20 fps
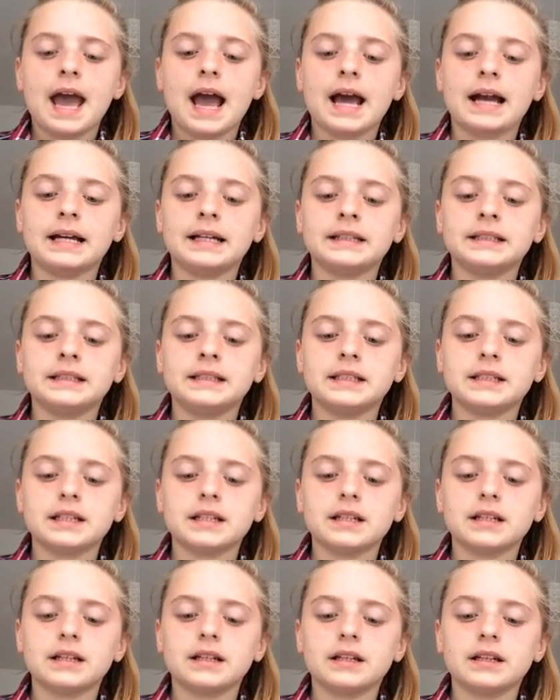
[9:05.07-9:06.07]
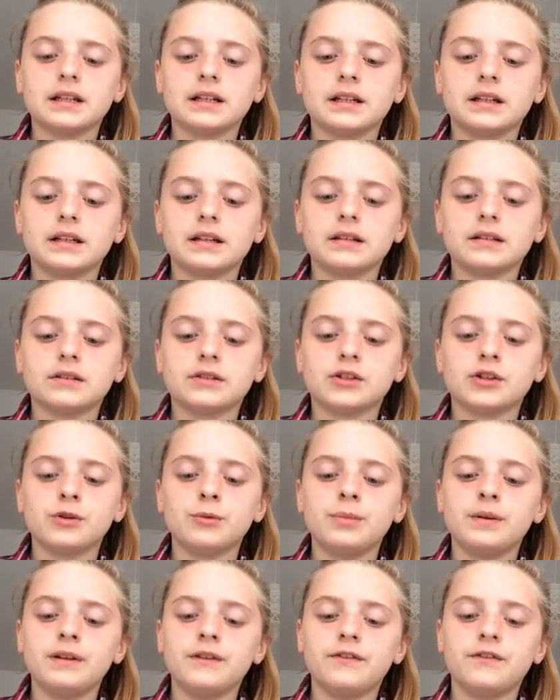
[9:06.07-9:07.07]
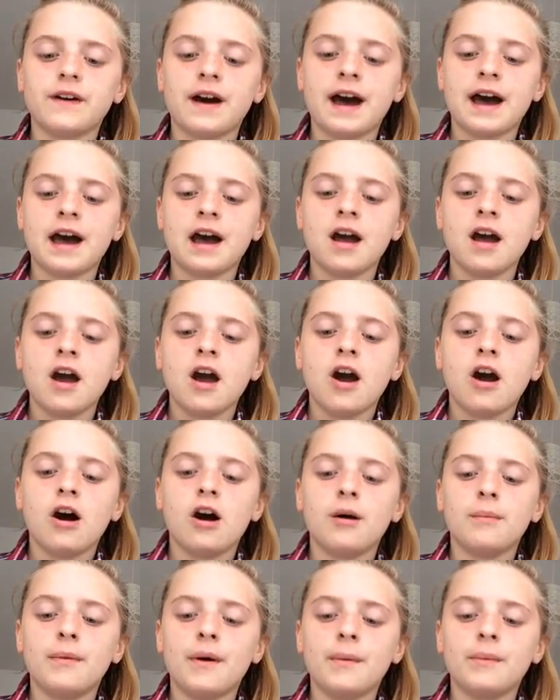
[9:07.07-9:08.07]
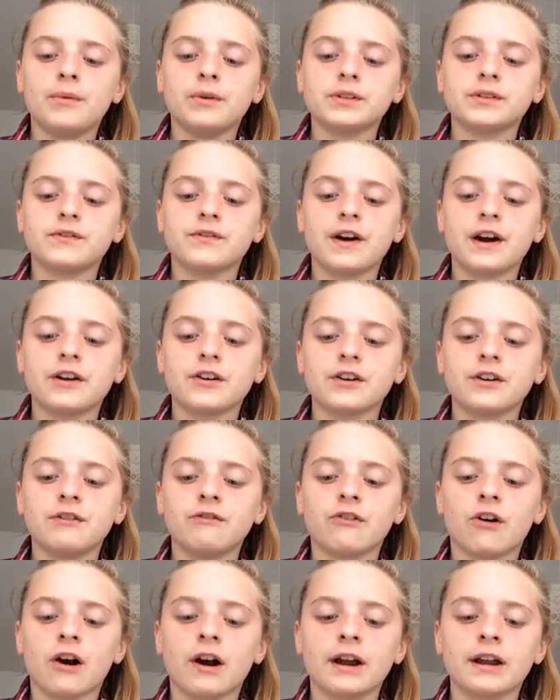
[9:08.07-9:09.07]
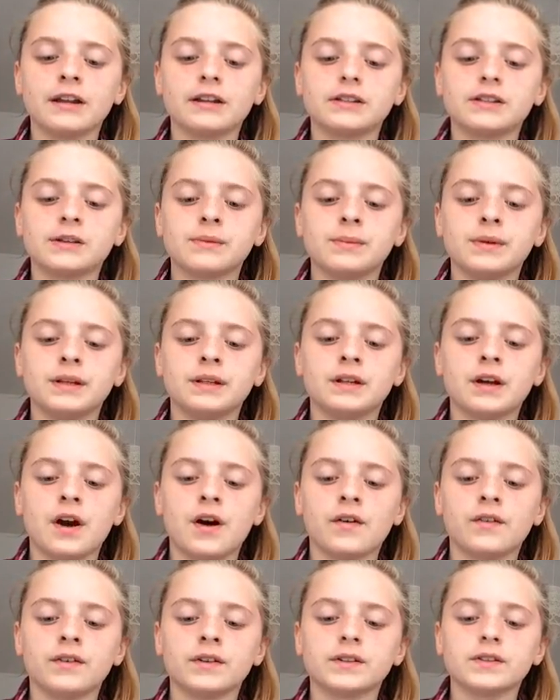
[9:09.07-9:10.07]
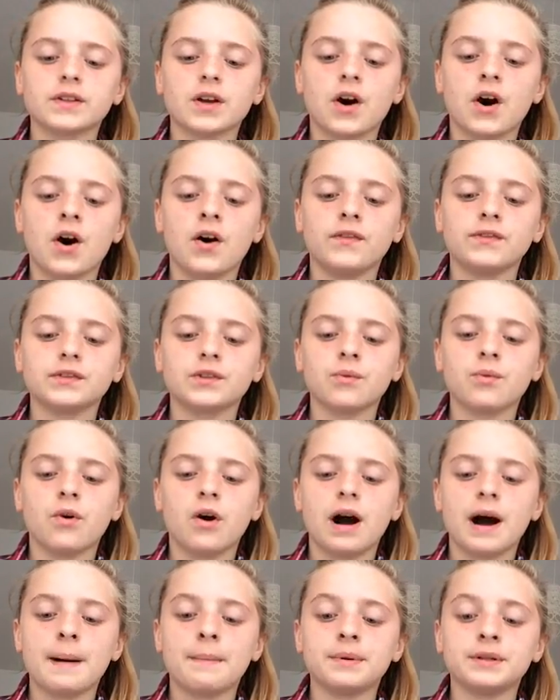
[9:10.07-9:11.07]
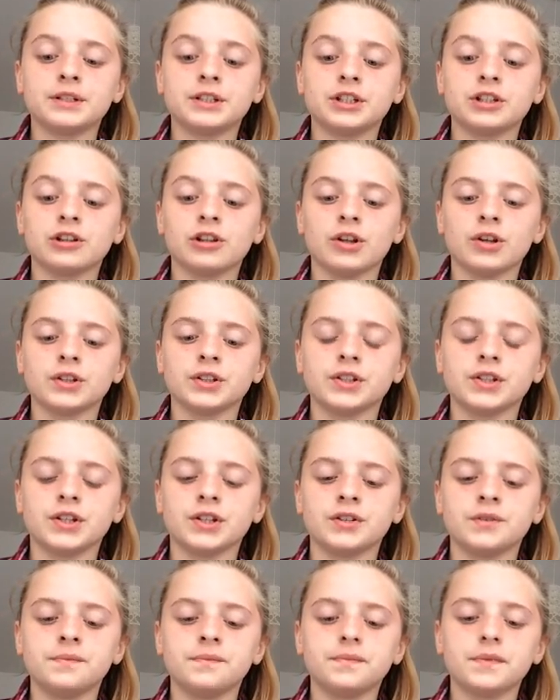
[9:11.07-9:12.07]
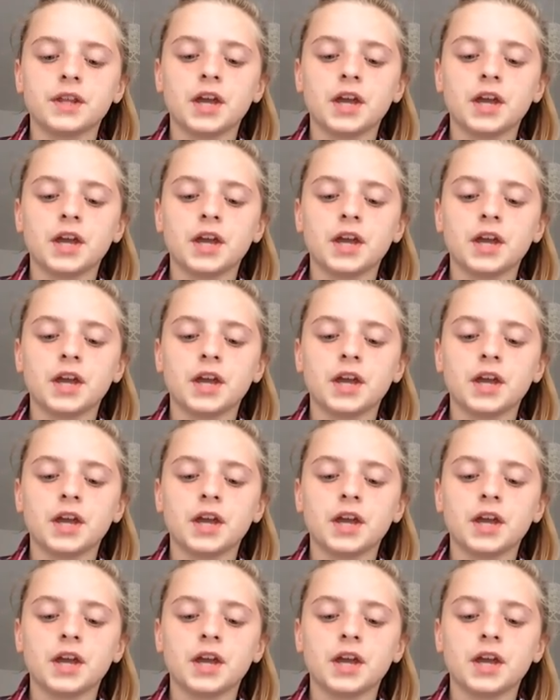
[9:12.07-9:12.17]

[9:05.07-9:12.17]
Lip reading: And to be fair, her mum was very right to be nervous after what happened in London.